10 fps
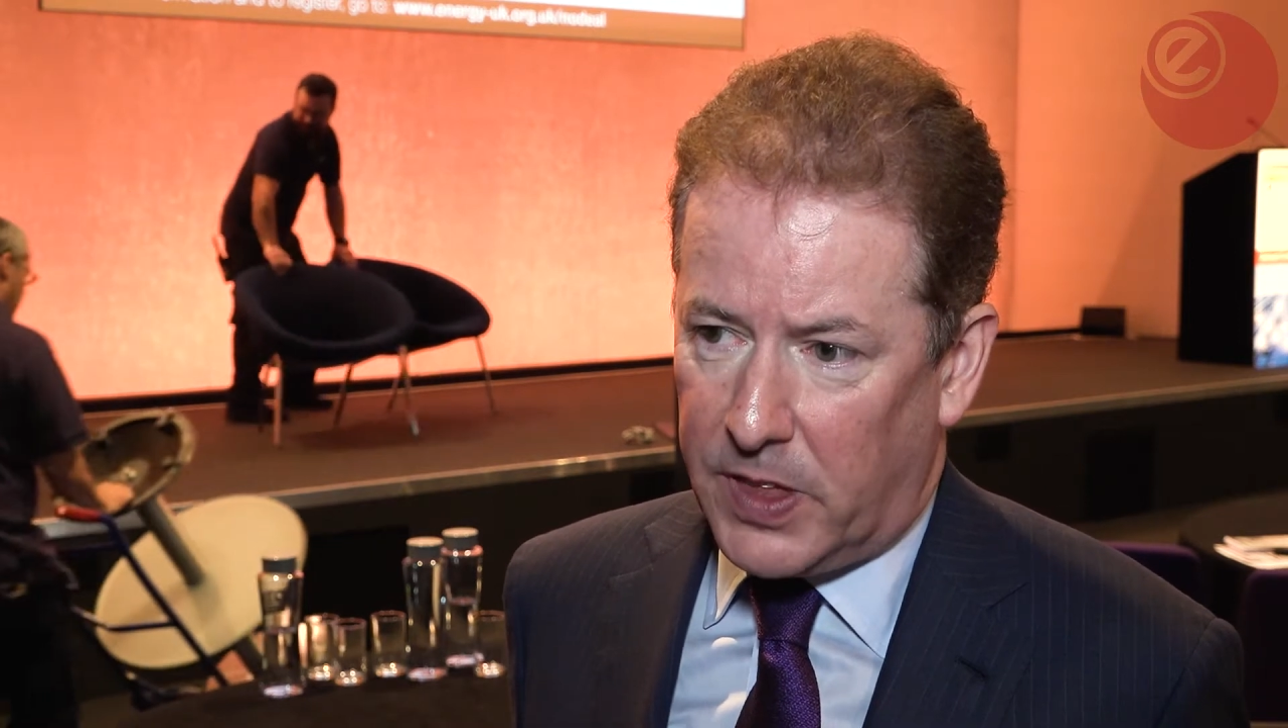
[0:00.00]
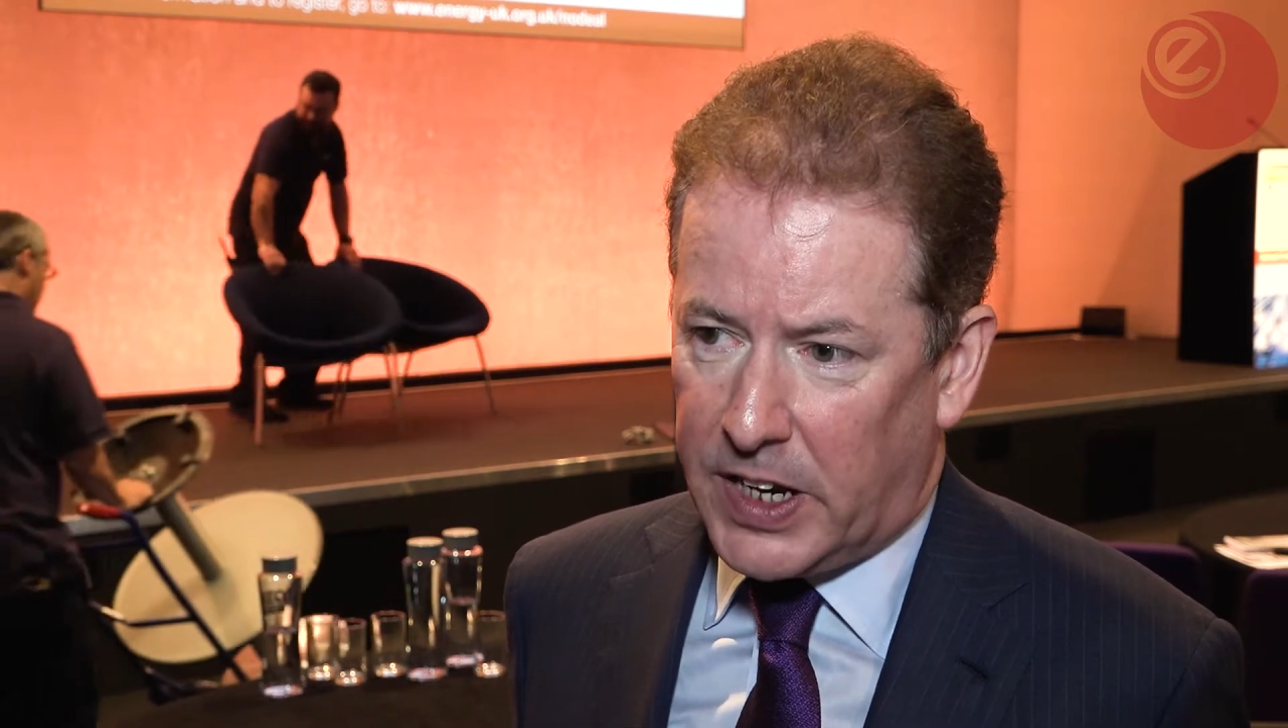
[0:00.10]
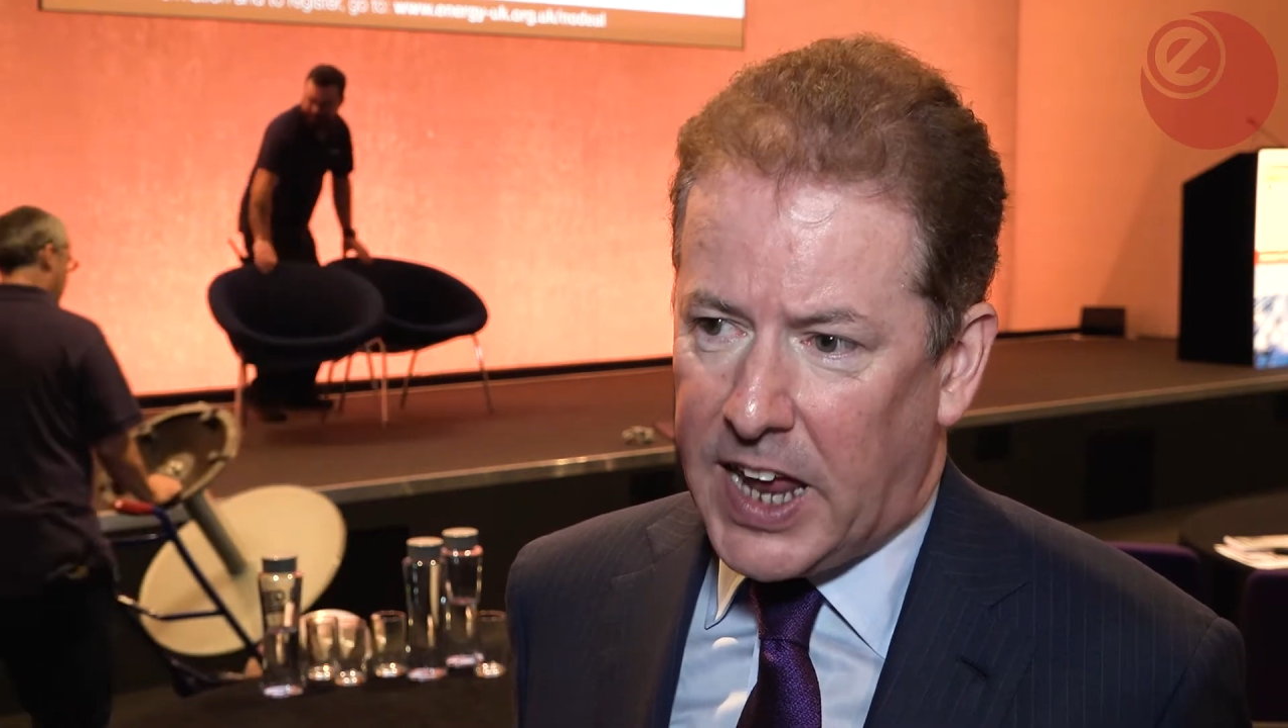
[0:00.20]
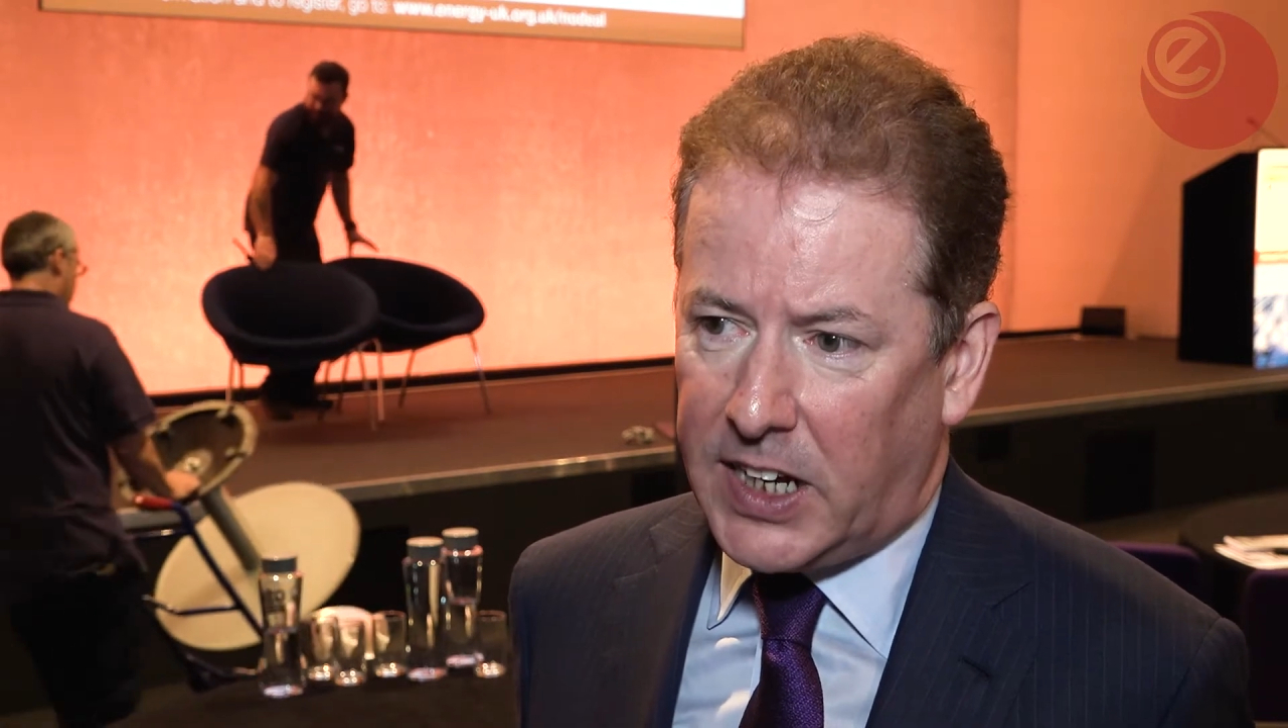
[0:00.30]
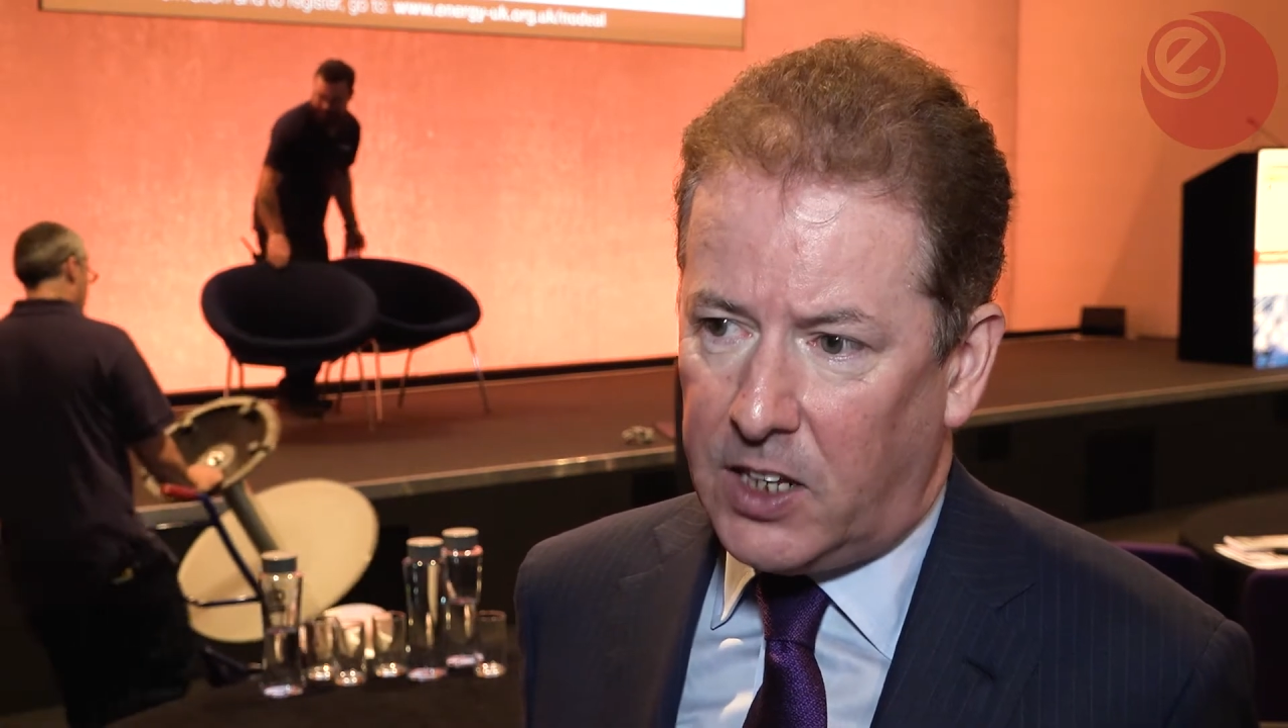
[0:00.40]
that
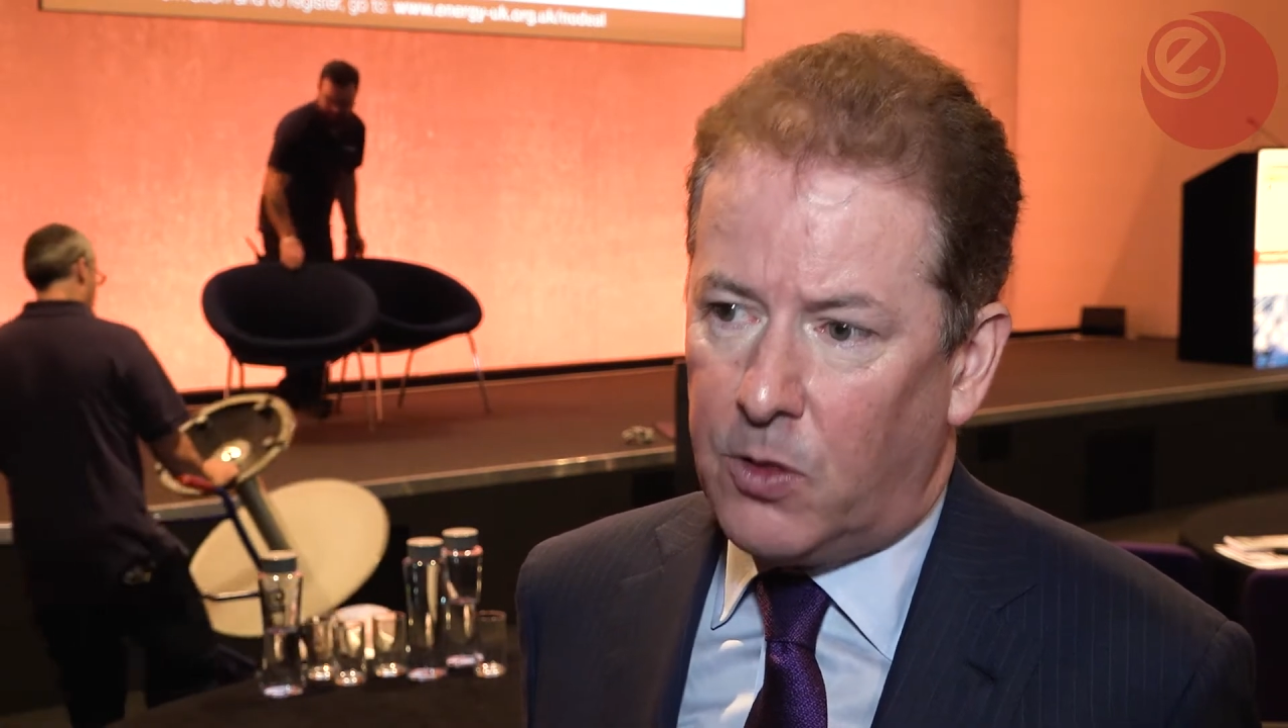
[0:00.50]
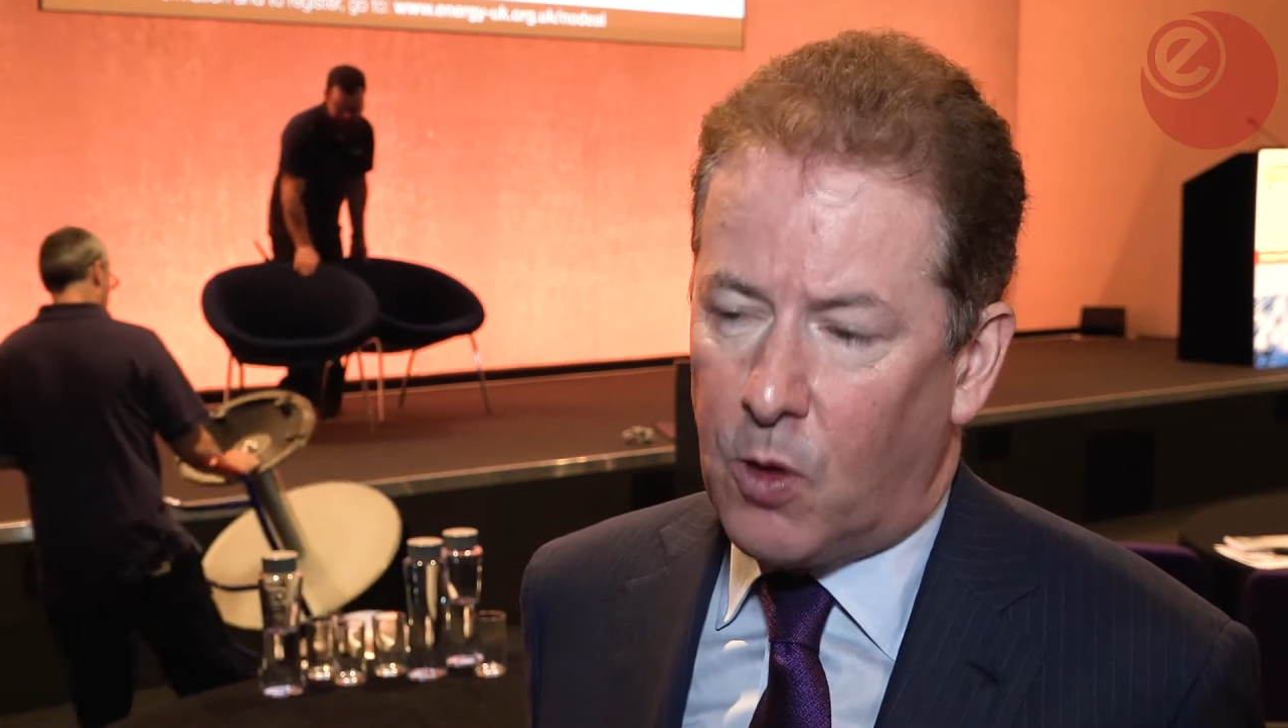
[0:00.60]
any